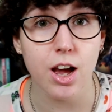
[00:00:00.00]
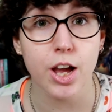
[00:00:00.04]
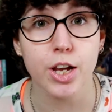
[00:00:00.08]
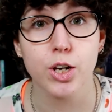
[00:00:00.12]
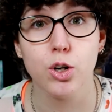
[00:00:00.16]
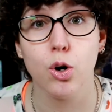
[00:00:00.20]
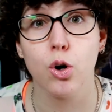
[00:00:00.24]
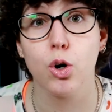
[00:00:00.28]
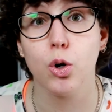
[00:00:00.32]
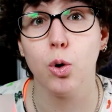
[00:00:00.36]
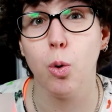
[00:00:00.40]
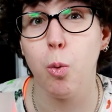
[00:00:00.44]
I
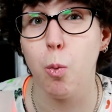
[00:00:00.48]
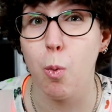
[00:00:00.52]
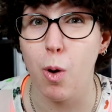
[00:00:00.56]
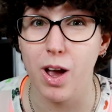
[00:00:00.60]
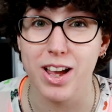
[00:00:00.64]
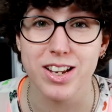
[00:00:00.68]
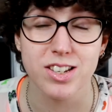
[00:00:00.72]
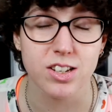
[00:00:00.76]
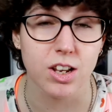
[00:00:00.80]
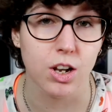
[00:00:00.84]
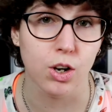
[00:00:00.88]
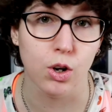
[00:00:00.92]
got
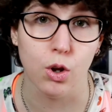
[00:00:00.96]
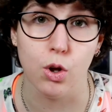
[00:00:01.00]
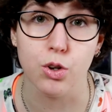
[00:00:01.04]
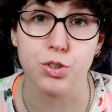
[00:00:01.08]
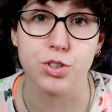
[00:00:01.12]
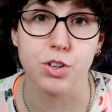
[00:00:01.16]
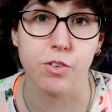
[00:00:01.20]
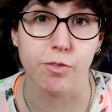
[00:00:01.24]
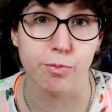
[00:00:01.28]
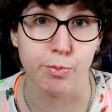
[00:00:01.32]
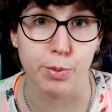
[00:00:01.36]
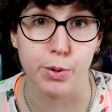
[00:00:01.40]
quite a
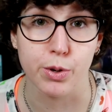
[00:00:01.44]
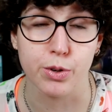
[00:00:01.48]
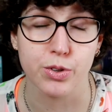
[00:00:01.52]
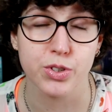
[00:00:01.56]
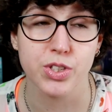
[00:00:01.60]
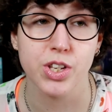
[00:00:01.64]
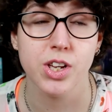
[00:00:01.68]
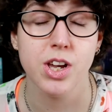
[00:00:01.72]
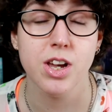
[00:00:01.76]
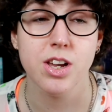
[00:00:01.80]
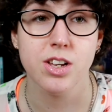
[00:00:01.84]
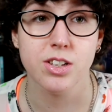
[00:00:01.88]
lot of
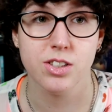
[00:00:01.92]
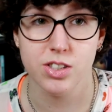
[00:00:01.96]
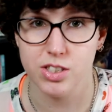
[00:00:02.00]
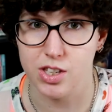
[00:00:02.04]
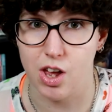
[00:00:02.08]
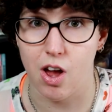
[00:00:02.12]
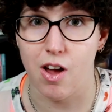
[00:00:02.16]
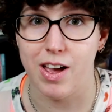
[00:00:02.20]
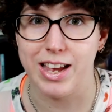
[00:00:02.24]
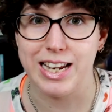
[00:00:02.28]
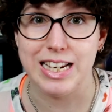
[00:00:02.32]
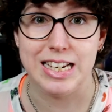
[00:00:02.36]
books
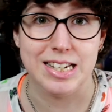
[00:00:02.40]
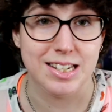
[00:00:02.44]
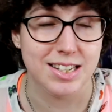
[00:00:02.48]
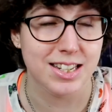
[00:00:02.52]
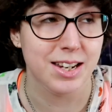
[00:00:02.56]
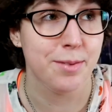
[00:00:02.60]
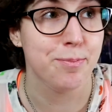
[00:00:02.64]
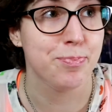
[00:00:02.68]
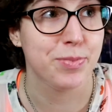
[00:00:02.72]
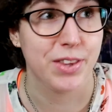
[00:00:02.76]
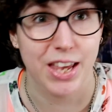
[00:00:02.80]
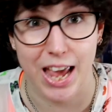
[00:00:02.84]

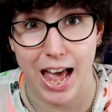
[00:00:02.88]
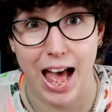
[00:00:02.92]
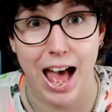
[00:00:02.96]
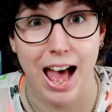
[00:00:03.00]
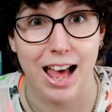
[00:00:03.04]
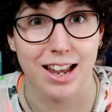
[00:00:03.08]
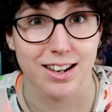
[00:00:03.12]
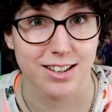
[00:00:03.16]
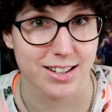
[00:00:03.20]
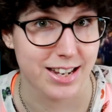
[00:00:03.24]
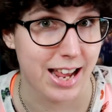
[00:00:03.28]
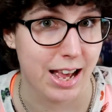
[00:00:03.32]
signed
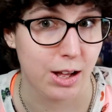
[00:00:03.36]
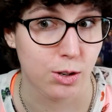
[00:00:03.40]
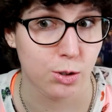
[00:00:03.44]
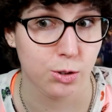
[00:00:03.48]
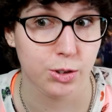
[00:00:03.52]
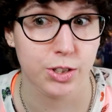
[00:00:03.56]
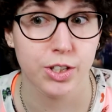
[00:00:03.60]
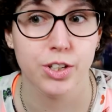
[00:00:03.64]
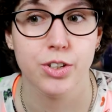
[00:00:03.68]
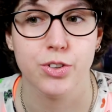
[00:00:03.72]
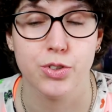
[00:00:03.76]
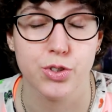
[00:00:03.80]
at Yalc.